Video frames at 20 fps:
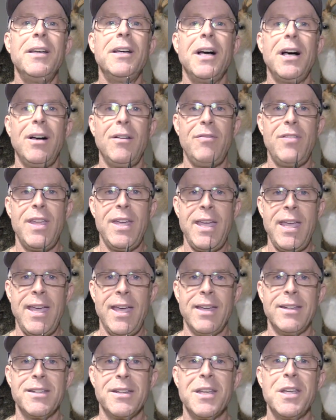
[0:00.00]
of the
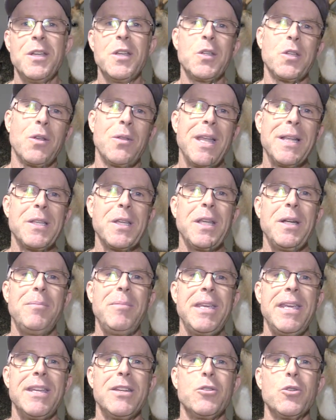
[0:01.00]
head. So that's going to
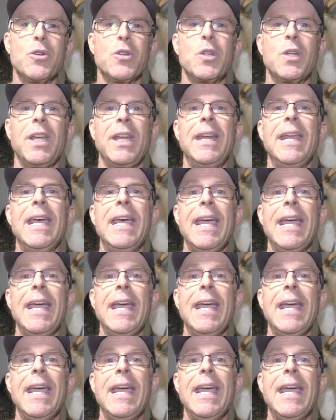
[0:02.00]
be interesting.